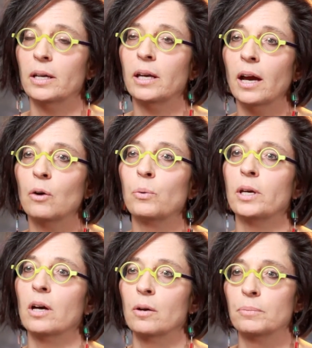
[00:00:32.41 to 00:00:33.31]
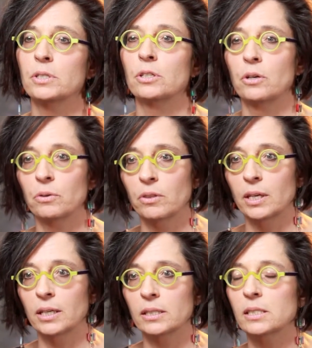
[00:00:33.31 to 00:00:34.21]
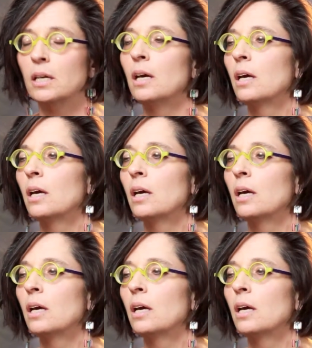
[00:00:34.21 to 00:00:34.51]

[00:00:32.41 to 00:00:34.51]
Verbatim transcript: and how we come to know things.